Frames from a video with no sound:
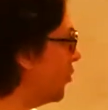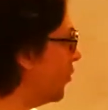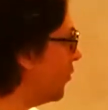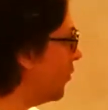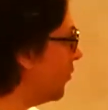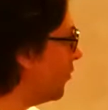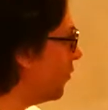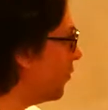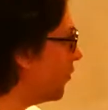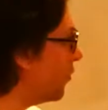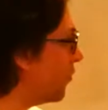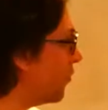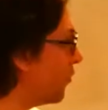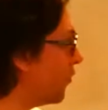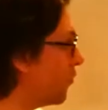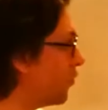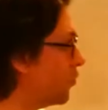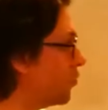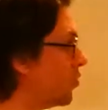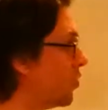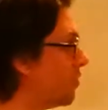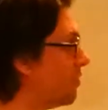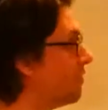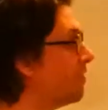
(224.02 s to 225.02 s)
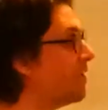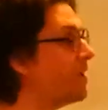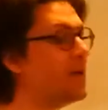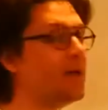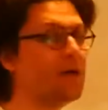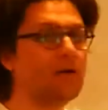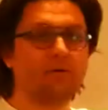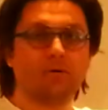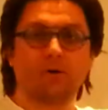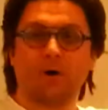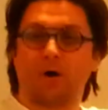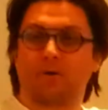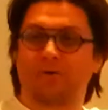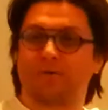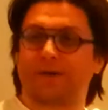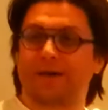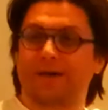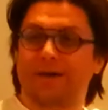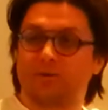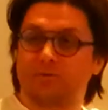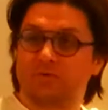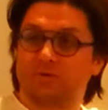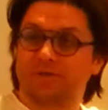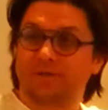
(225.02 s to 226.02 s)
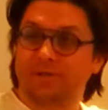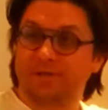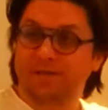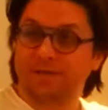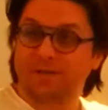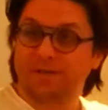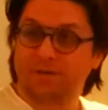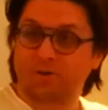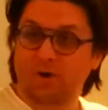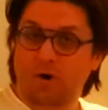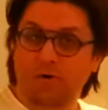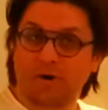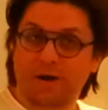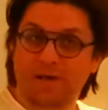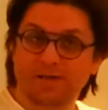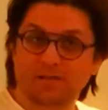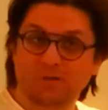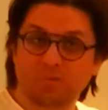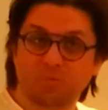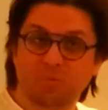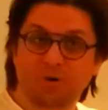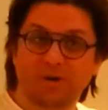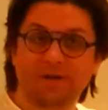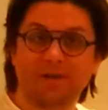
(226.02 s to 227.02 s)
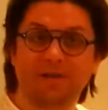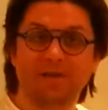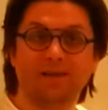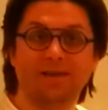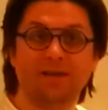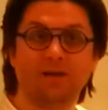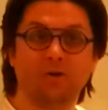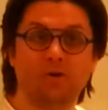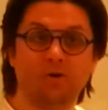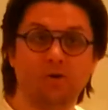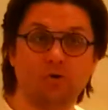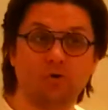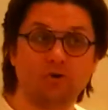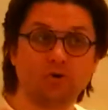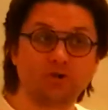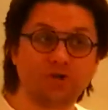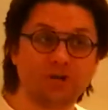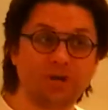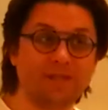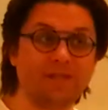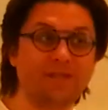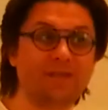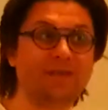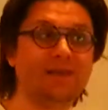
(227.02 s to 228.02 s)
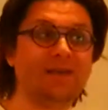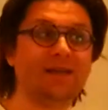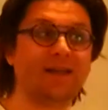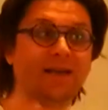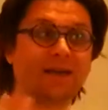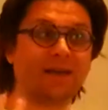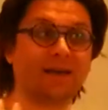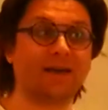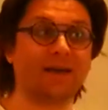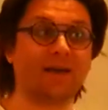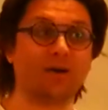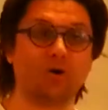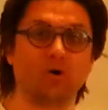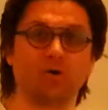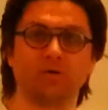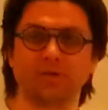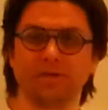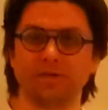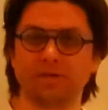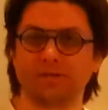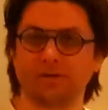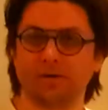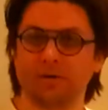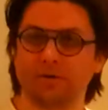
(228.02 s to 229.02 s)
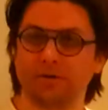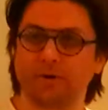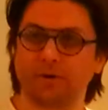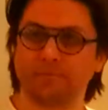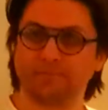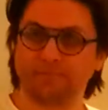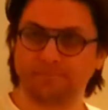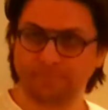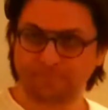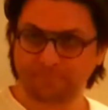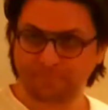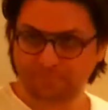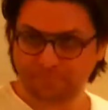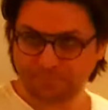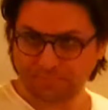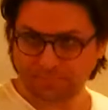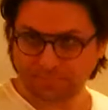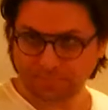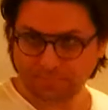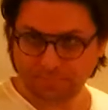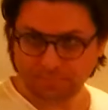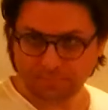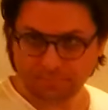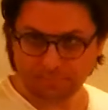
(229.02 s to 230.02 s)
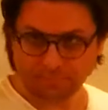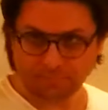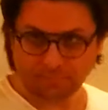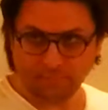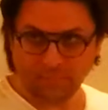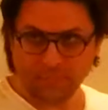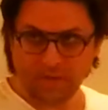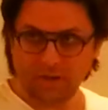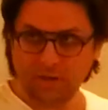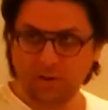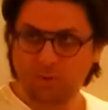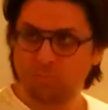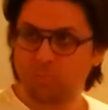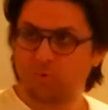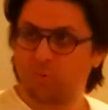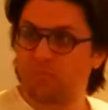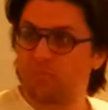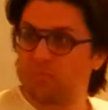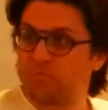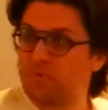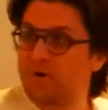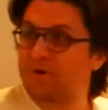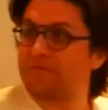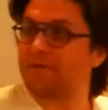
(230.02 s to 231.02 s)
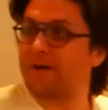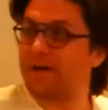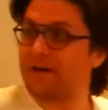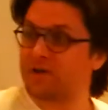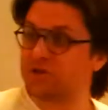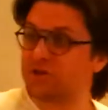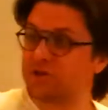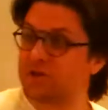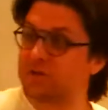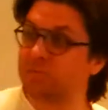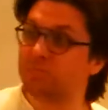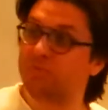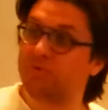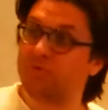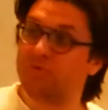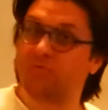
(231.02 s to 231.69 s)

Priests, vessels that animate all this. So as I was telling you, the second way is as a priest,